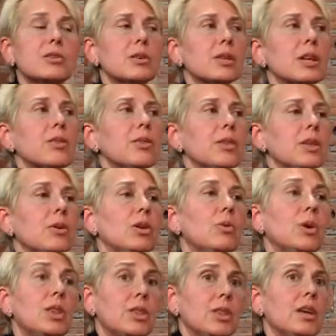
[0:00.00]
so
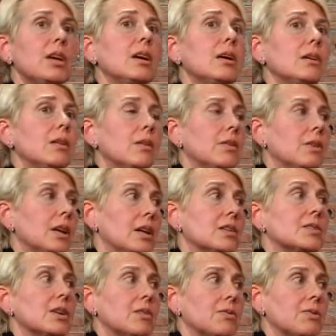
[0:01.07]
we think
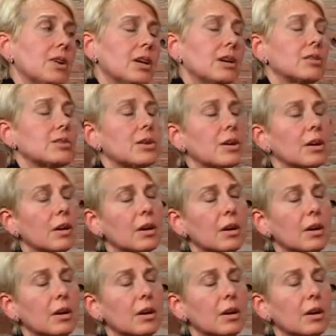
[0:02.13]
that it's our friend.